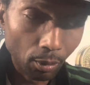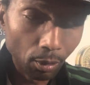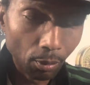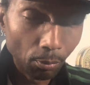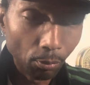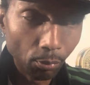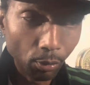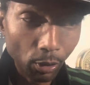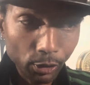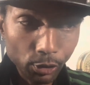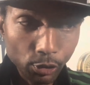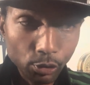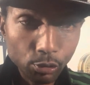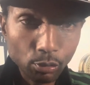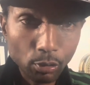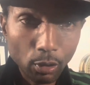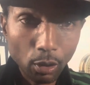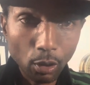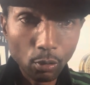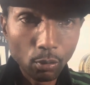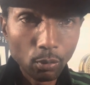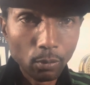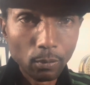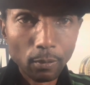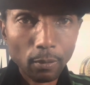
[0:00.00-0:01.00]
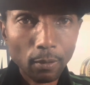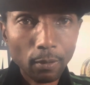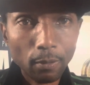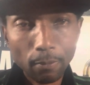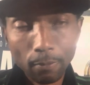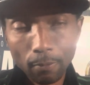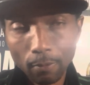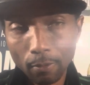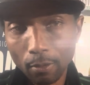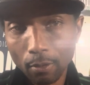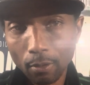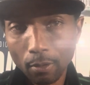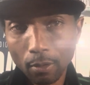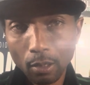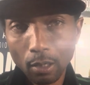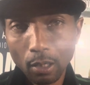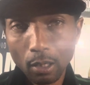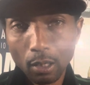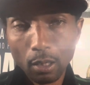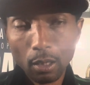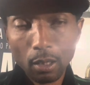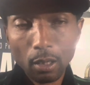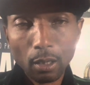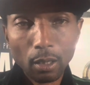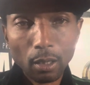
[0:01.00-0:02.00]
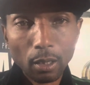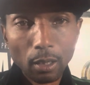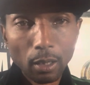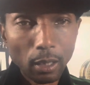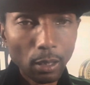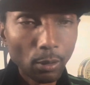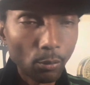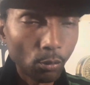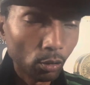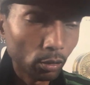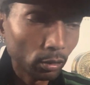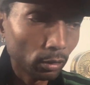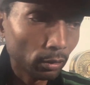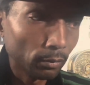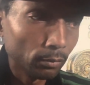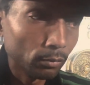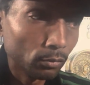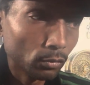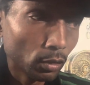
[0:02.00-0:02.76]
But you know, I want to